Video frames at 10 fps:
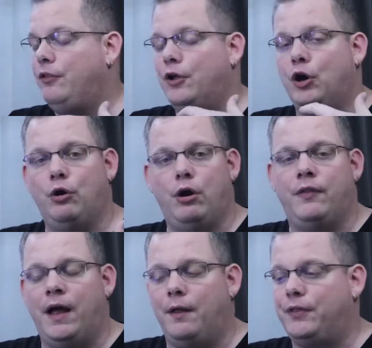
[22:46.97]
they're
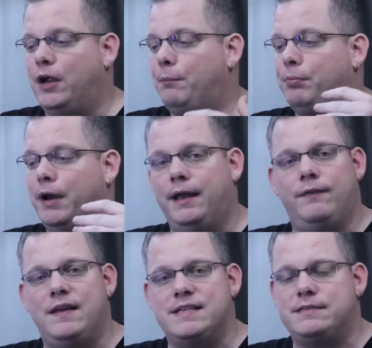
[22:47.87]
out there
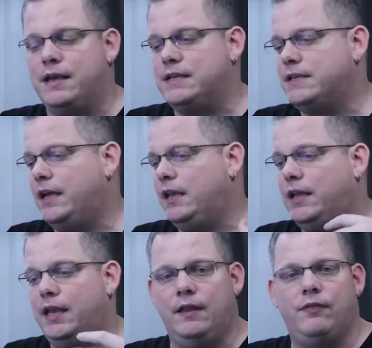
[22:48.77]
bringing these things in,
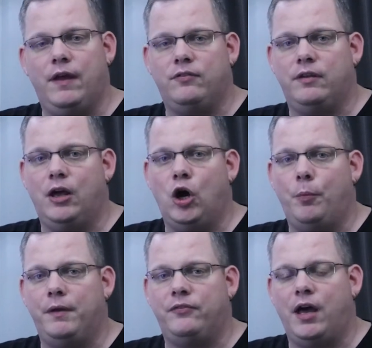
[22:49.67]
getting things in to
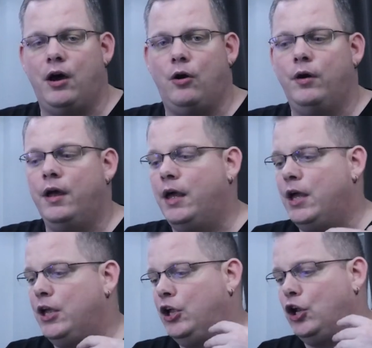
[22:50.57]
help us out.
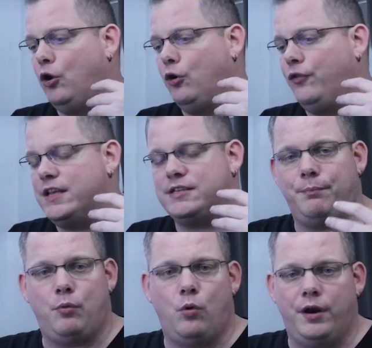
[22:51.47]
They
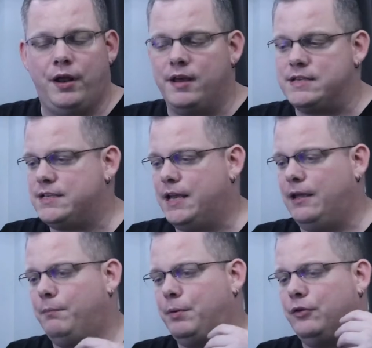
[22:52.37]
support us,
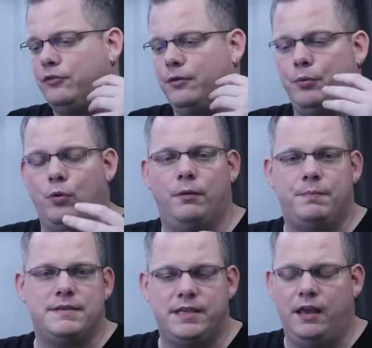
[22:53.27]
they support
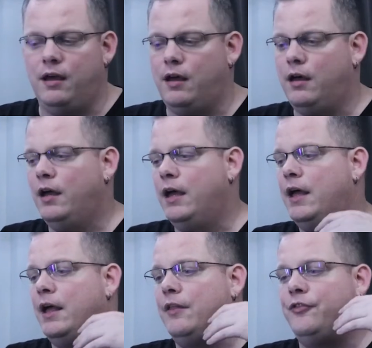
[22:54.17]
Pasilla.
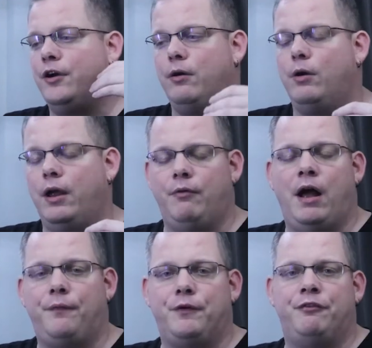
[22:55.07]
They're
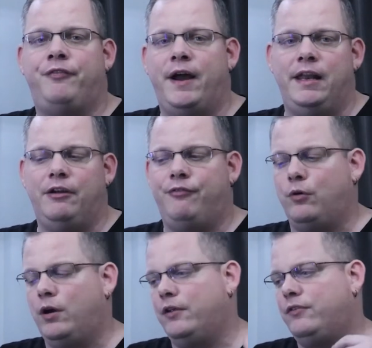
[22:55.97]
out there fighting
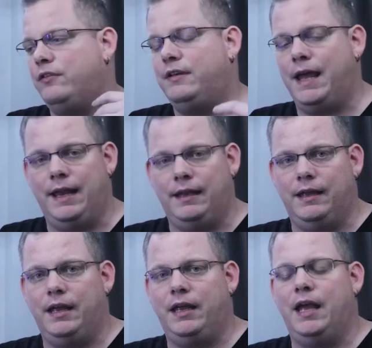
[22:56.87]
for us
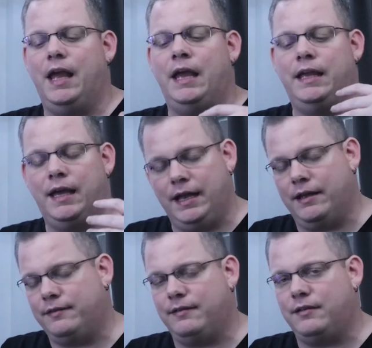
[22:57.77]
daily and getting
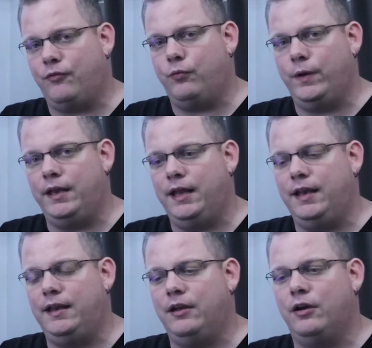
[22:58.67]
us the stuff we
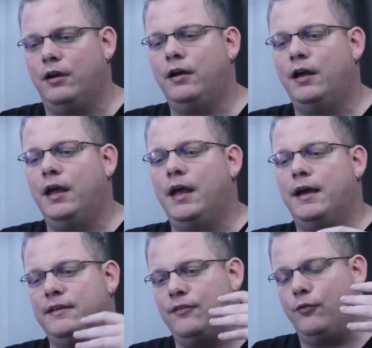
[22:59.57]
need here.
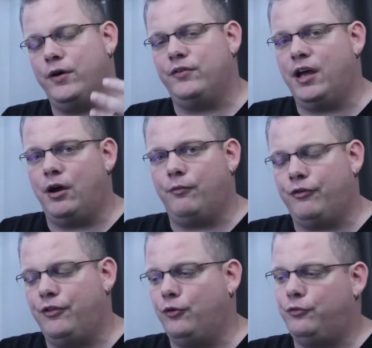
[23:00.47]
Because if it wasn't out
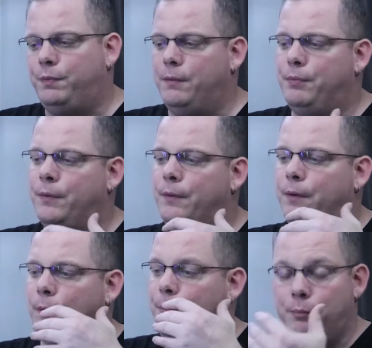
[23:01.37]
for those people
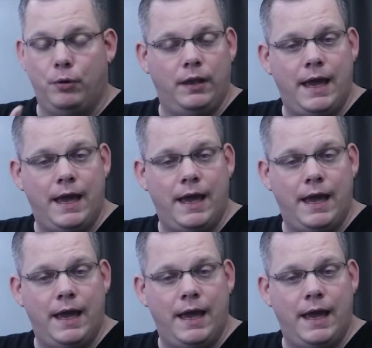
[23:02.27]
or people